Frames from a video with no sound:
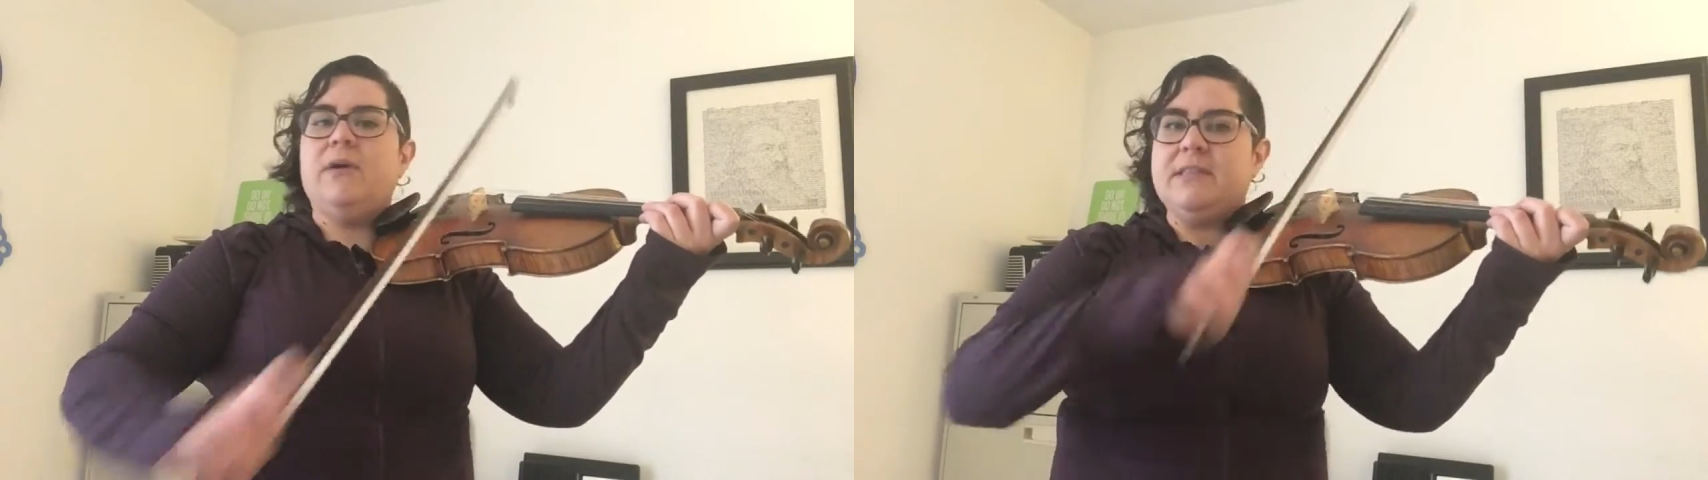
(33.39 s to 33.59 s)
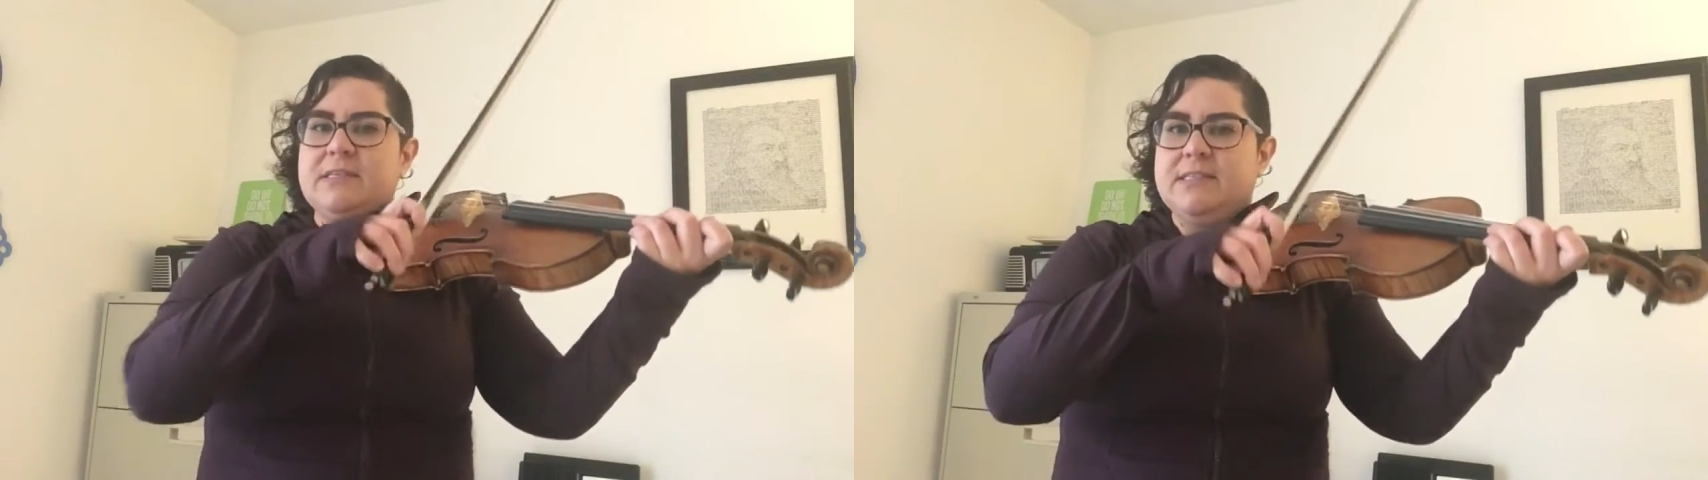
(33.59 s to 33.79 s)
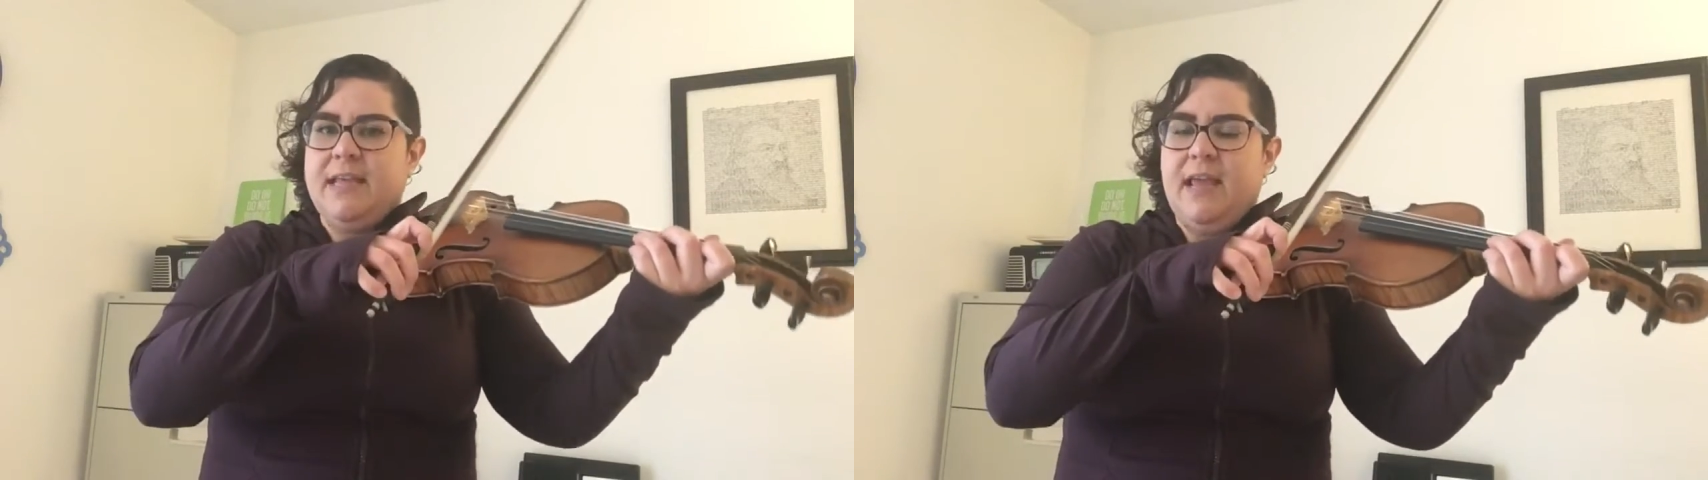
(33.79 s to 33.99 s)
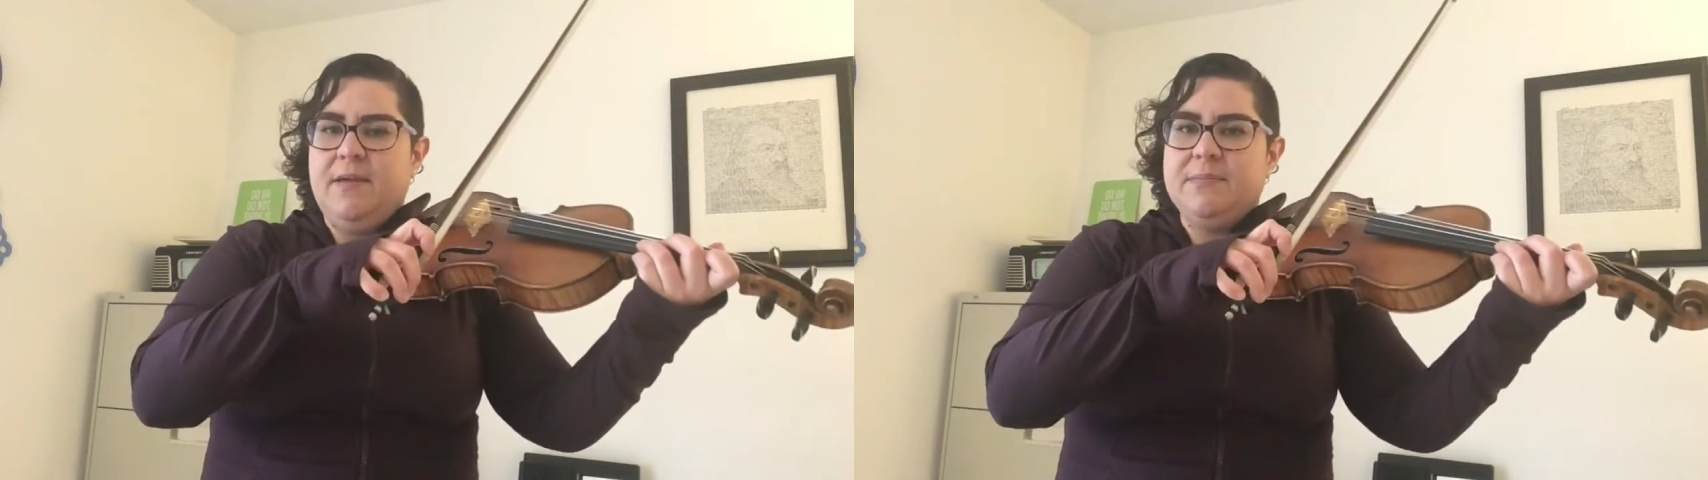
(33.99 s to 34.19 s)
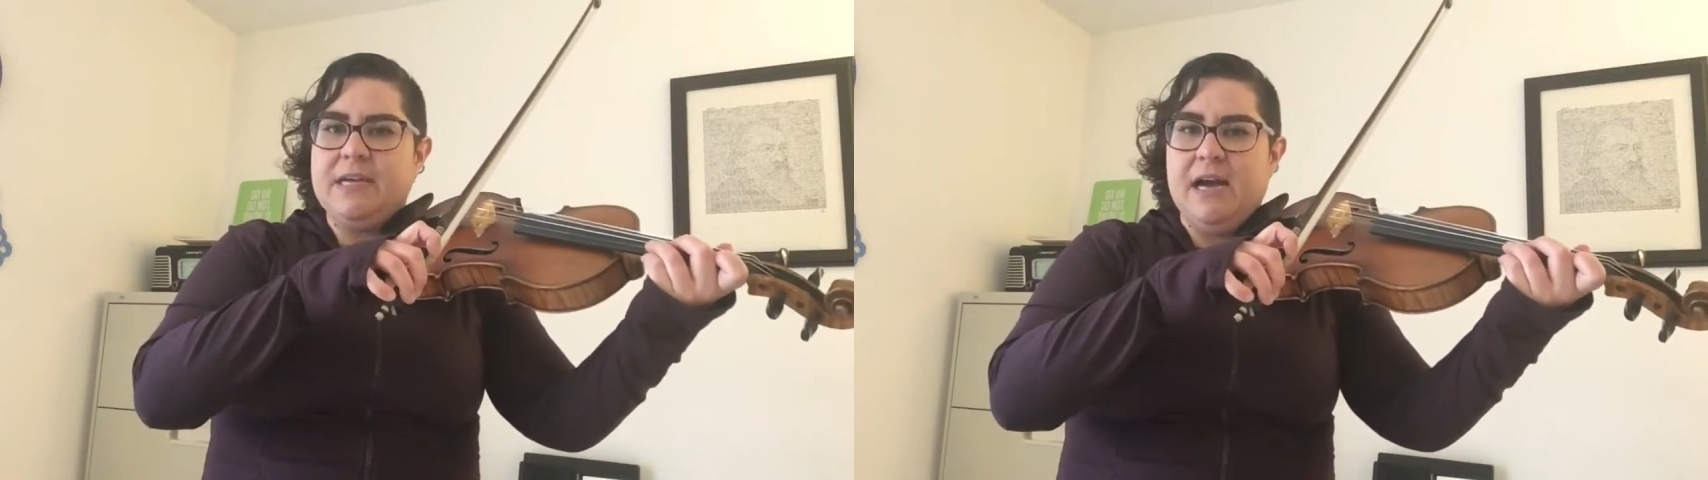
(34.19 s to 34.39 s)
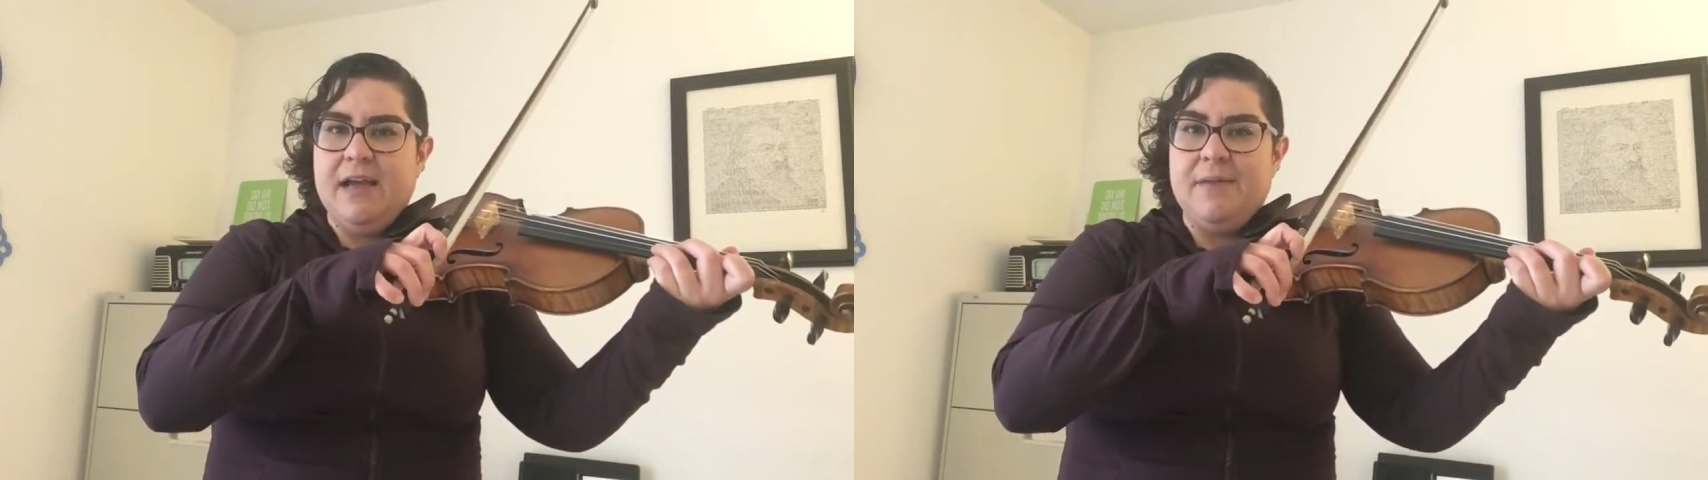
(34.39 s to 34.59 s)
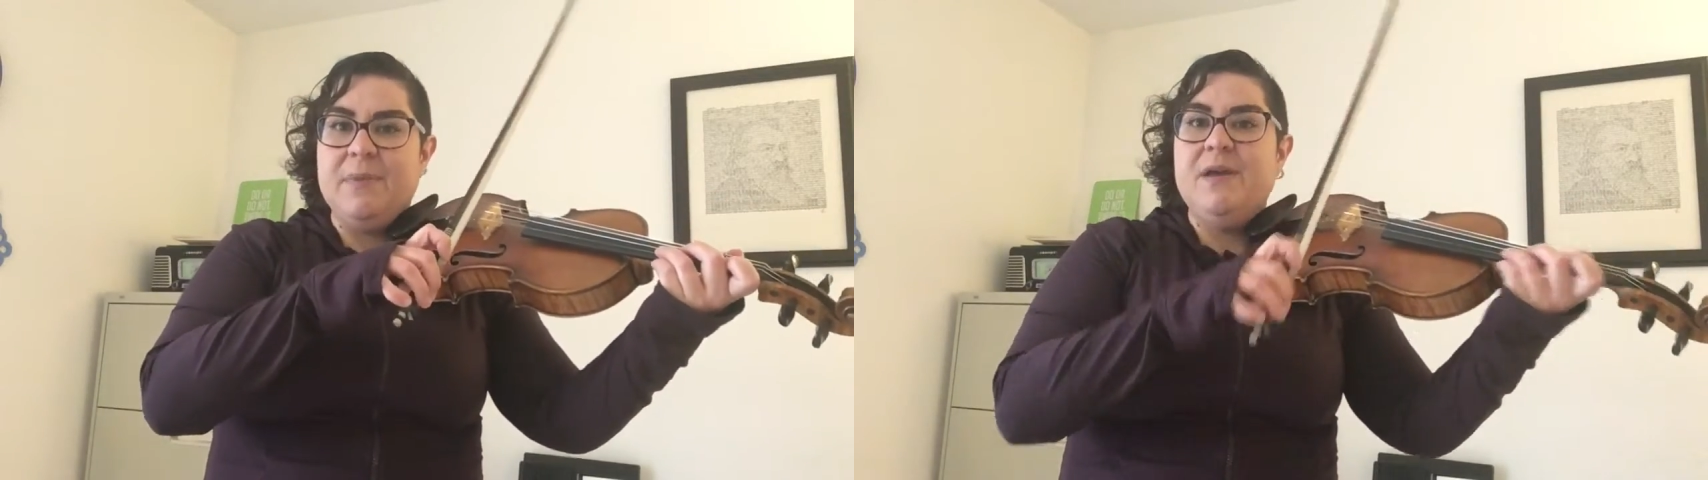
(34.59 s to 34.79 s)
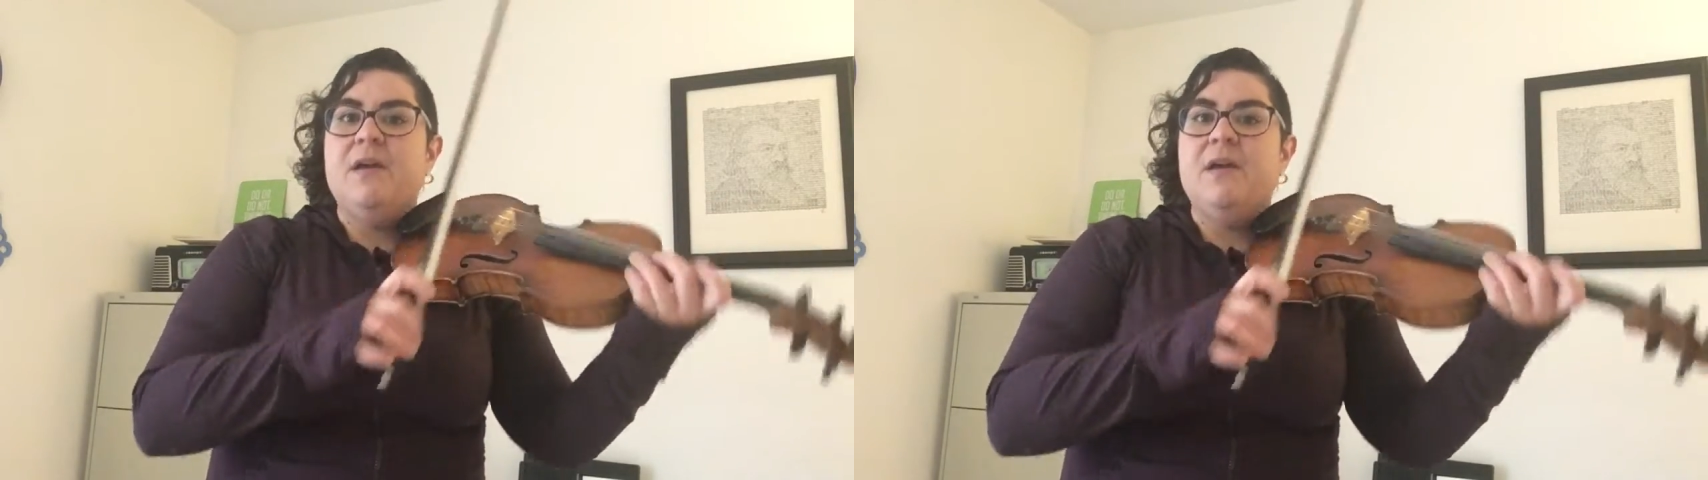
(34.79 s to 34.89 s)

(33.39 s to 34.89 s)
at the same time.